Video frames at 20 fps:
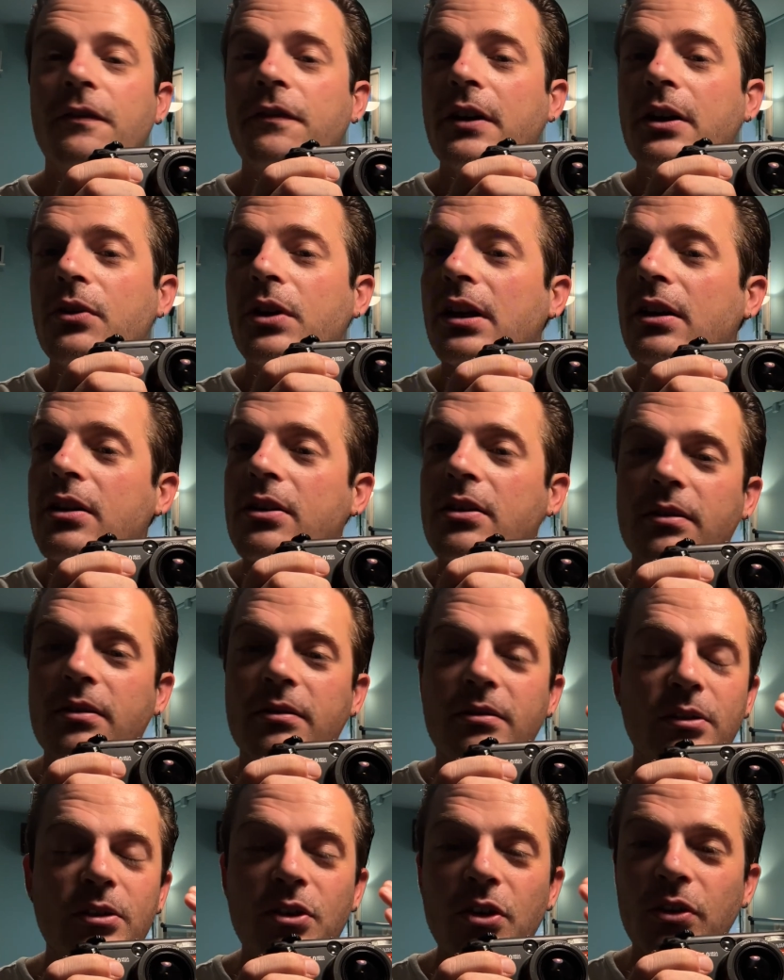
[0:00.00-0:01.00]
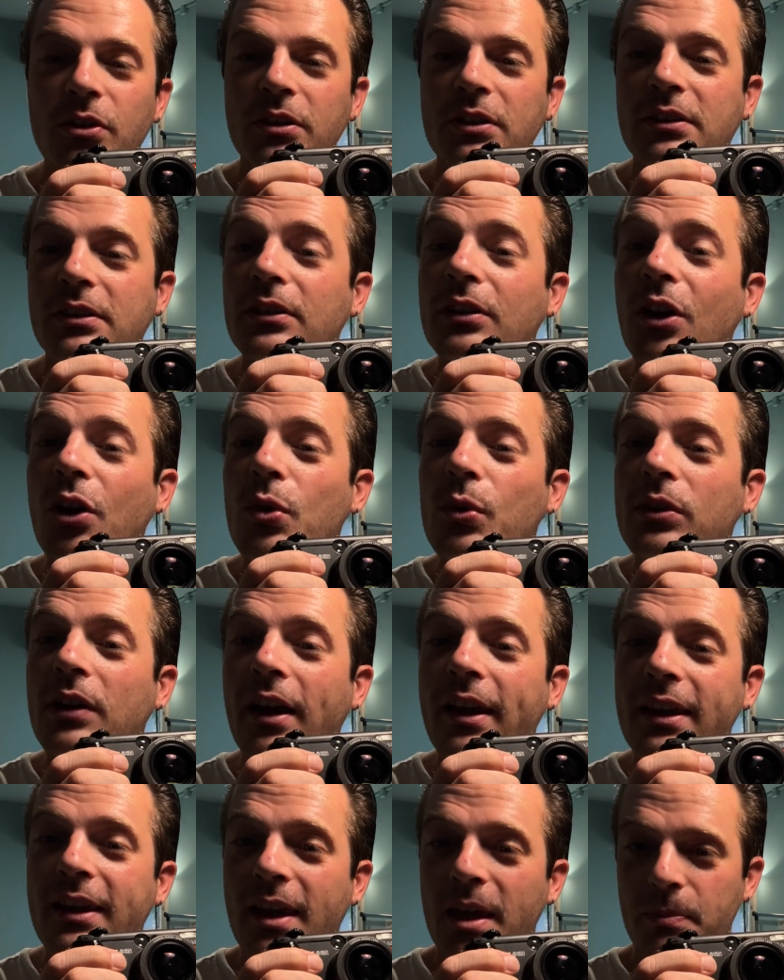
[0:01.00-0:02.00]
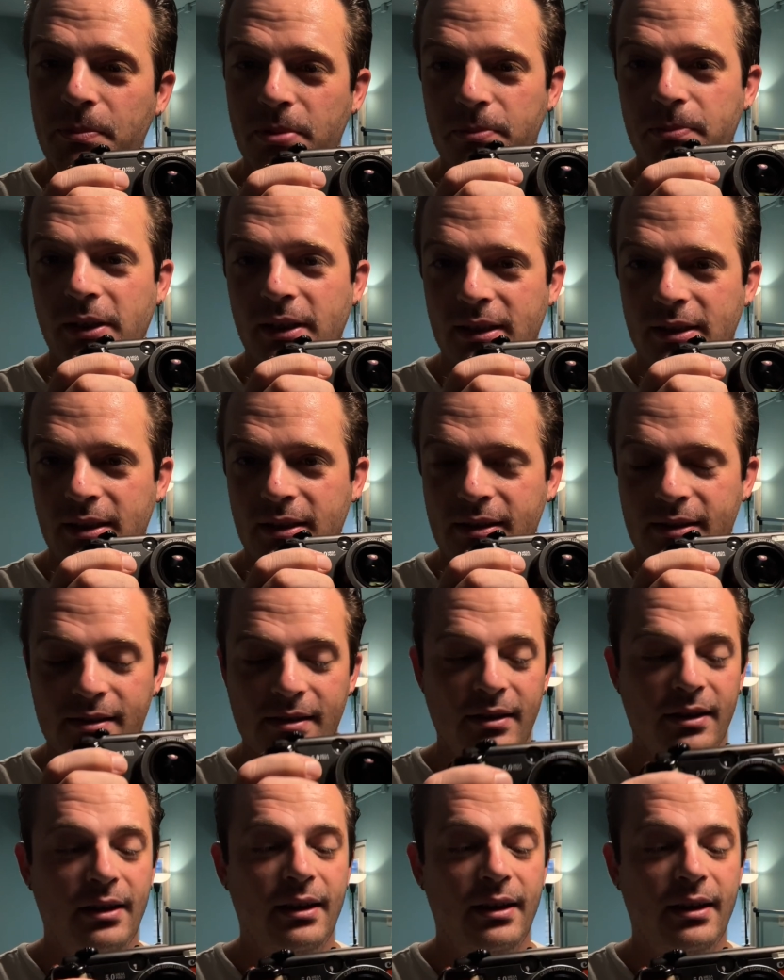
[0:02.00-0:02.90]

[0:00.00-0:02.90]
very good low light capabilities,